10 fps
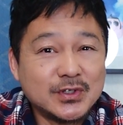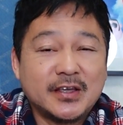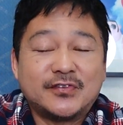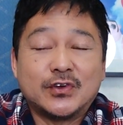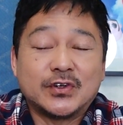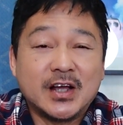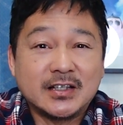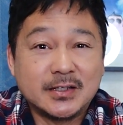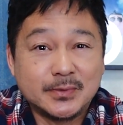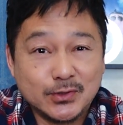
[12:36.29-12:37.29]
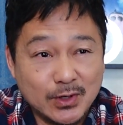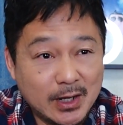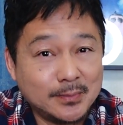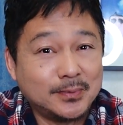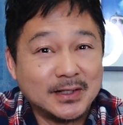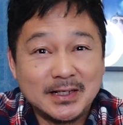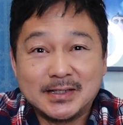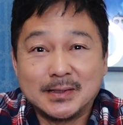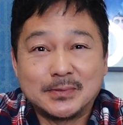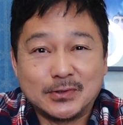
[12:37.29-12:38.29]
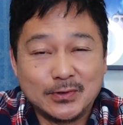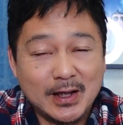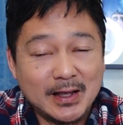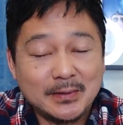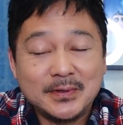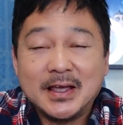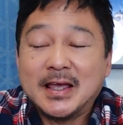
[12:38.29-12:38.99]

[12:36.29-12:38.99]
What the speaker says: If you're not subscribed, please subscribe,